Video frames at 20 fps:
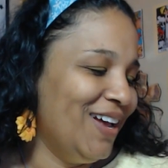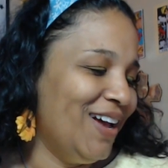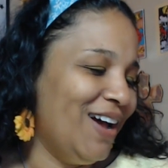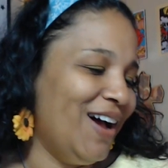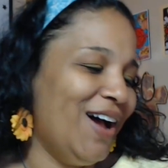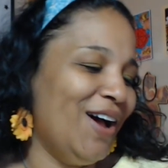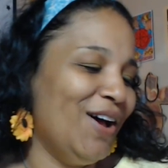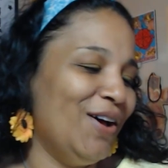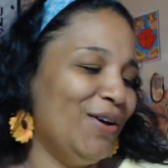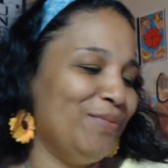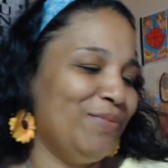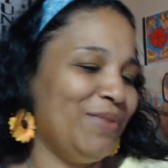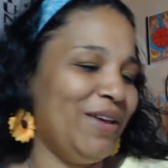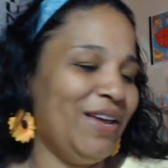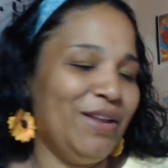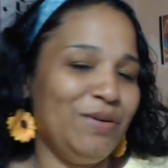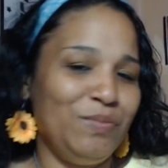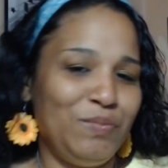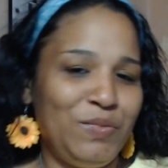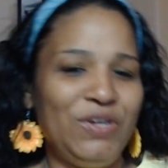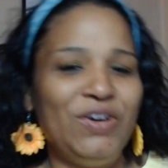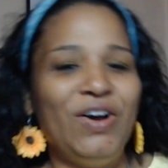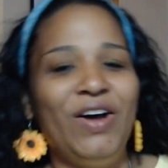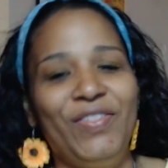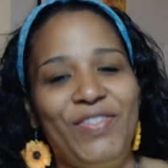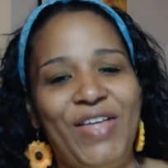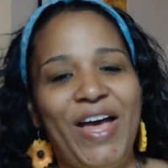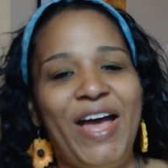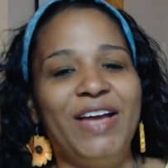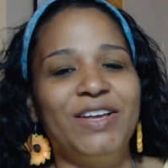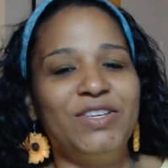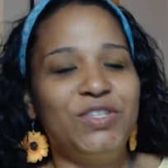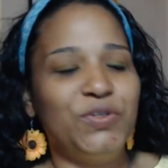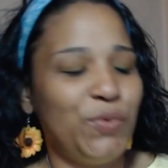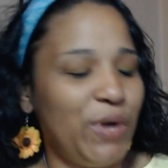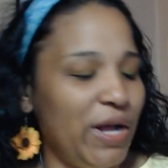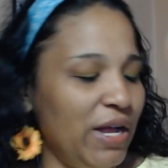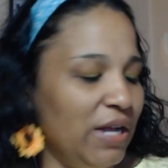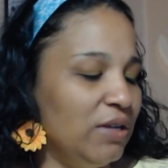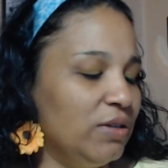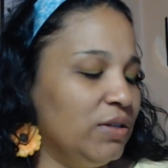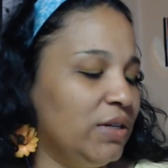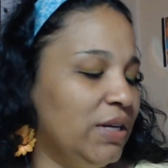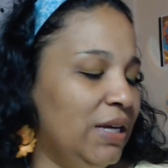And beyond that as well.